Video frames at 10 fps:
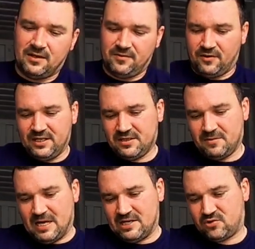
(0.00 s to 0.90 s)
Now there is
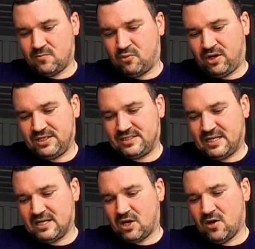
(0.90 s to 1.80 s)
an actual
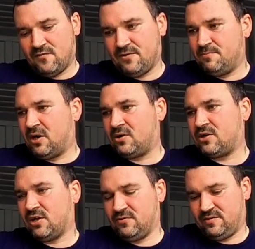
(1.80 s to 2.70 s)
price tag over the
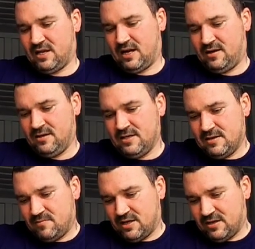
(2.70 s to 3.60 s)
barcode there,
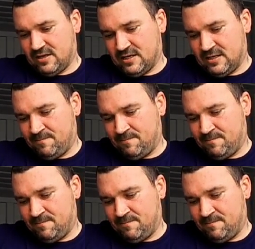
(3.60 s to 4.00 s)
but